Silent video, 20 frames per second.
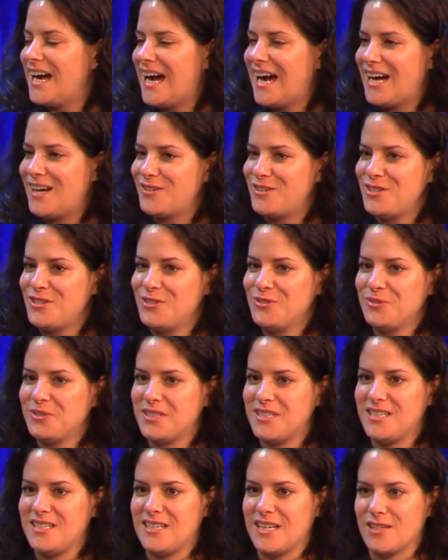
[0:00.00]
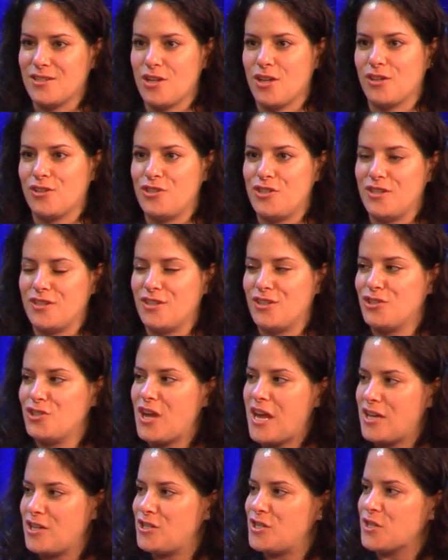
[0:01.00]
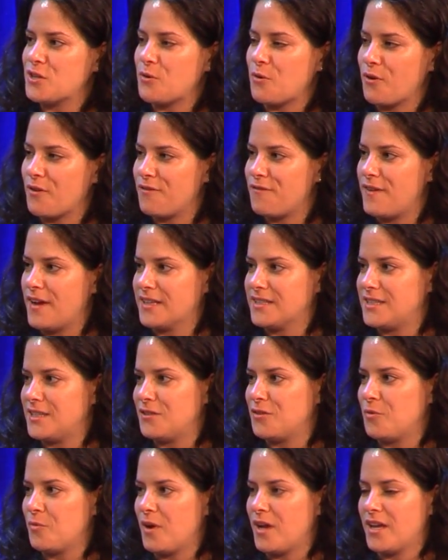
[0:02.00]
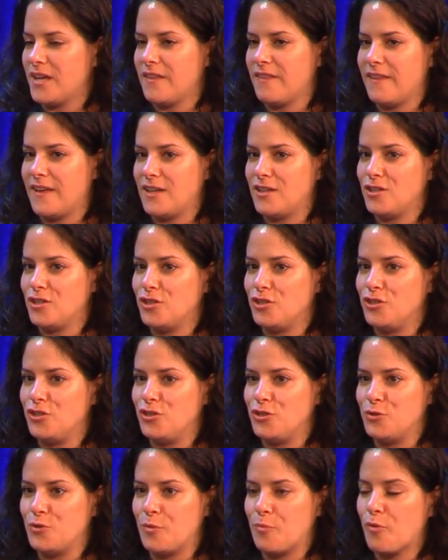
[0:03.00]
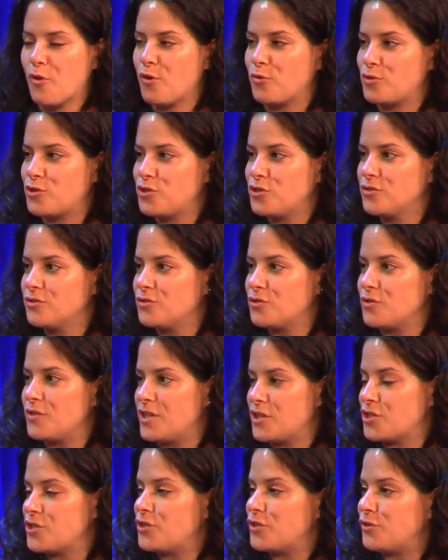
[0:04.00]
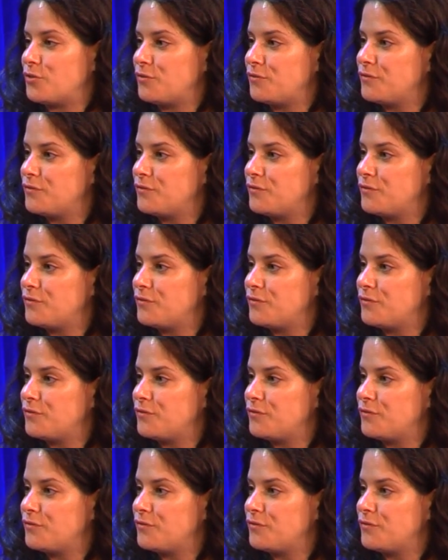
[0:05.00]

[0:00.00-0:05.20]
How do you see technology changing or affecting the way that you approach traditional